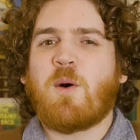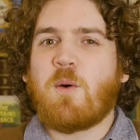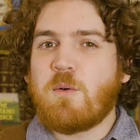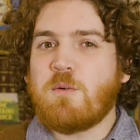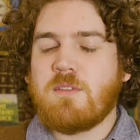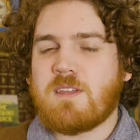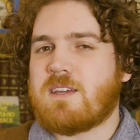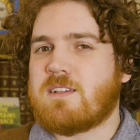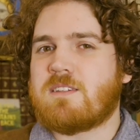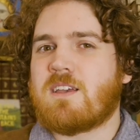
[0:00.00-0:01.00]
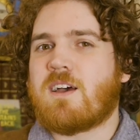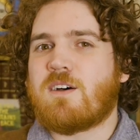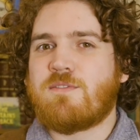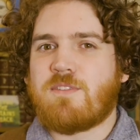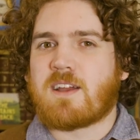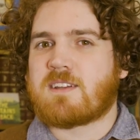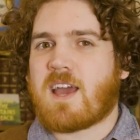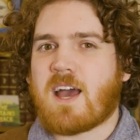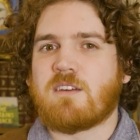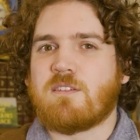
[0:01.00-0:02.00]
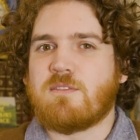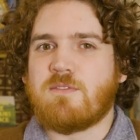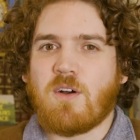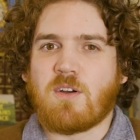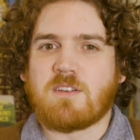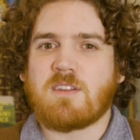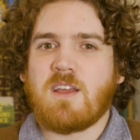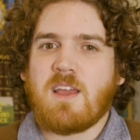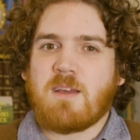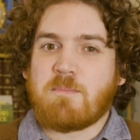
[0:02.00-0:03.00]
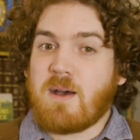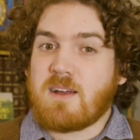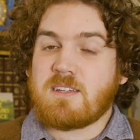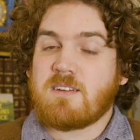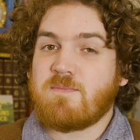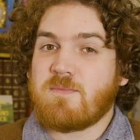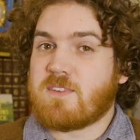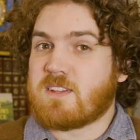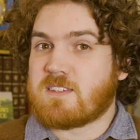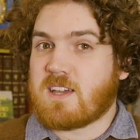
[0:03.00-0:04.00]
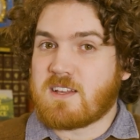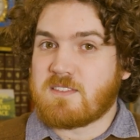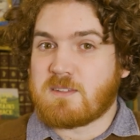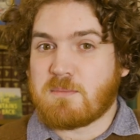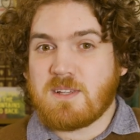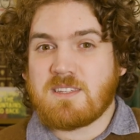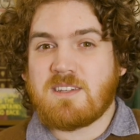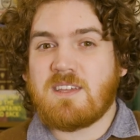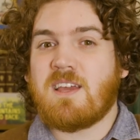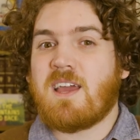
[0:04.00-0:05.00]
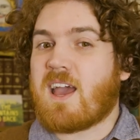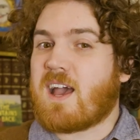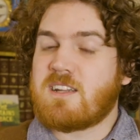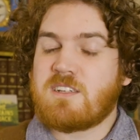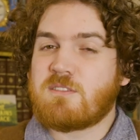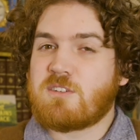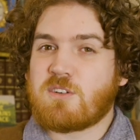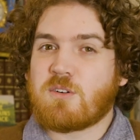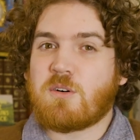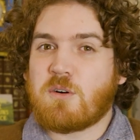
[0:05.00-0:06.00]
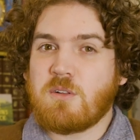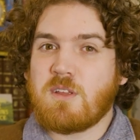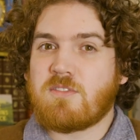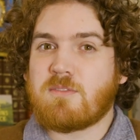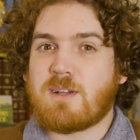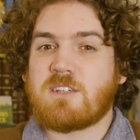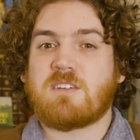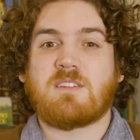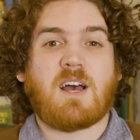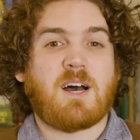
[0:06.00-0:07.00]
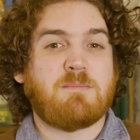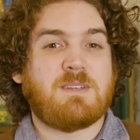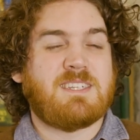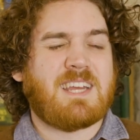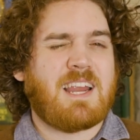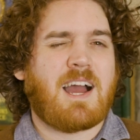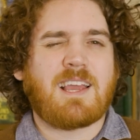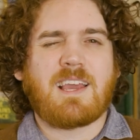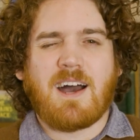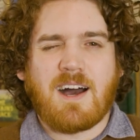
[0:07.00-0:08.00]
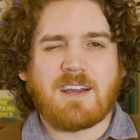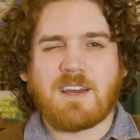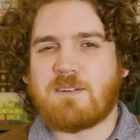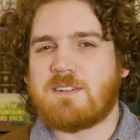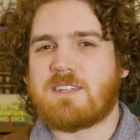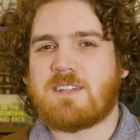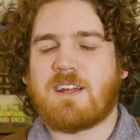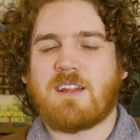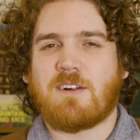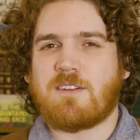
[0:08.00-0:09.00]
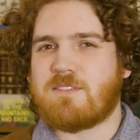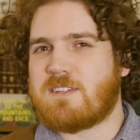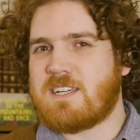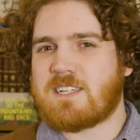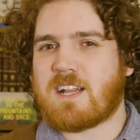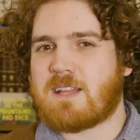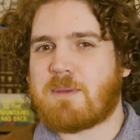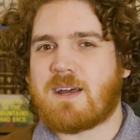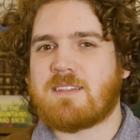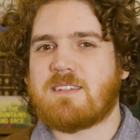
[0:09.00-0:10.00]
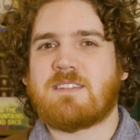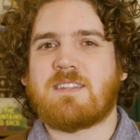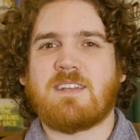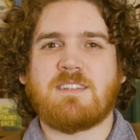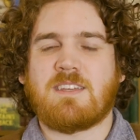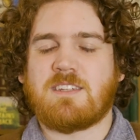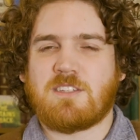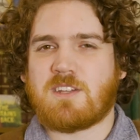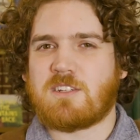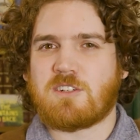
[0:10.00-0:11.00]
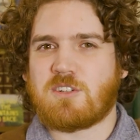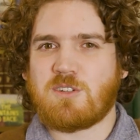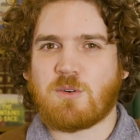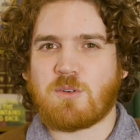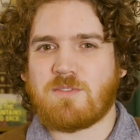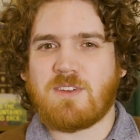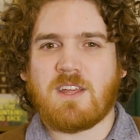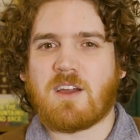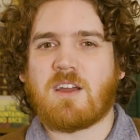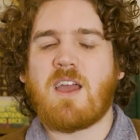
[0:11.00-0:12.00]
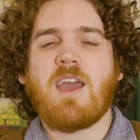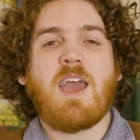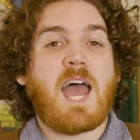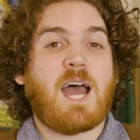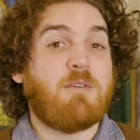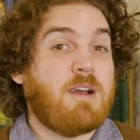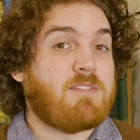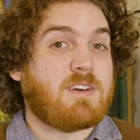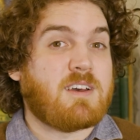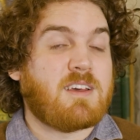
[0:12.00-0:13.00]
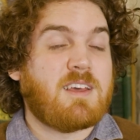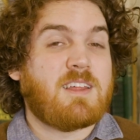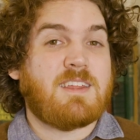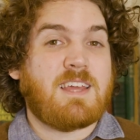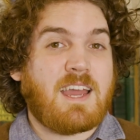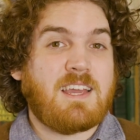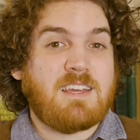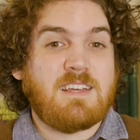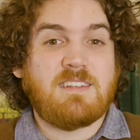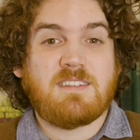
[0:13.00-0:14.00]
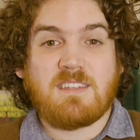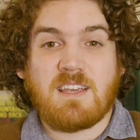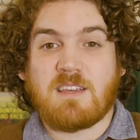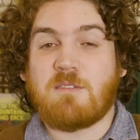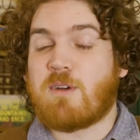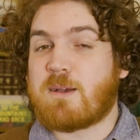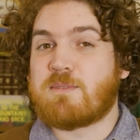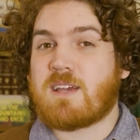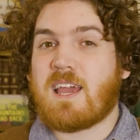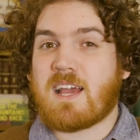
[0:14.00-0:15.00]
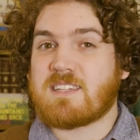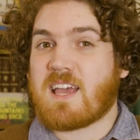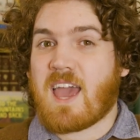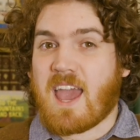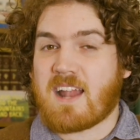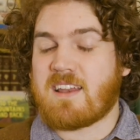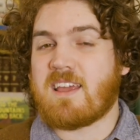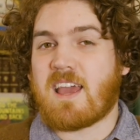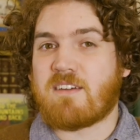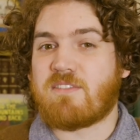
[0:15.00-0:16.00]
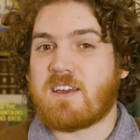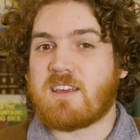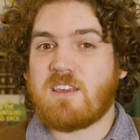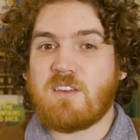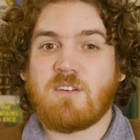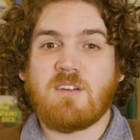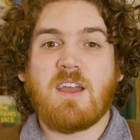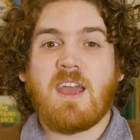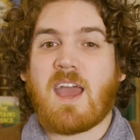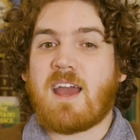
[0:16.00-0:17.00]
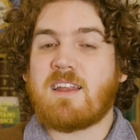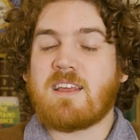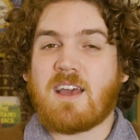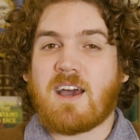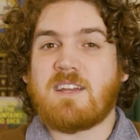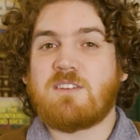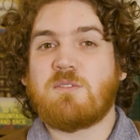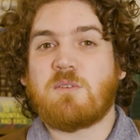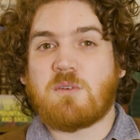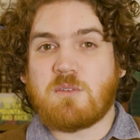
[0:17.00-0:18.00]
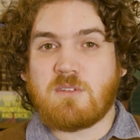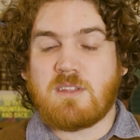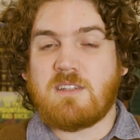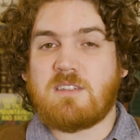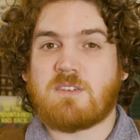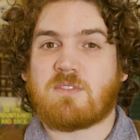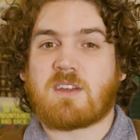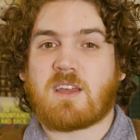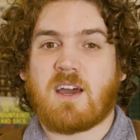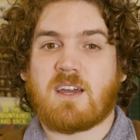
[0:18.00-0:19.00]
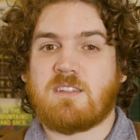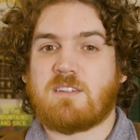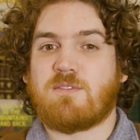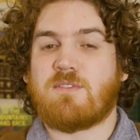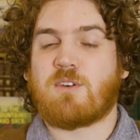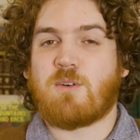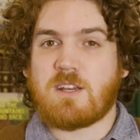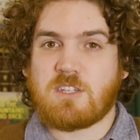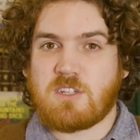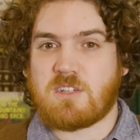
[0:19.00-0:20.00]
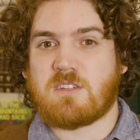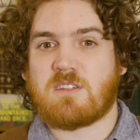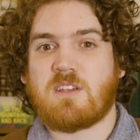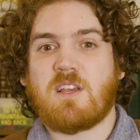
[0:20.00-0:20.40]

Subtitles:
All these affect how you vote, but for the sake of simplicity and to ensure all information is up to date, I can't go into a lot of detail about these things in such a short video. However, the AEC website has a handy FAQ and a guide to all these different kinds of questions.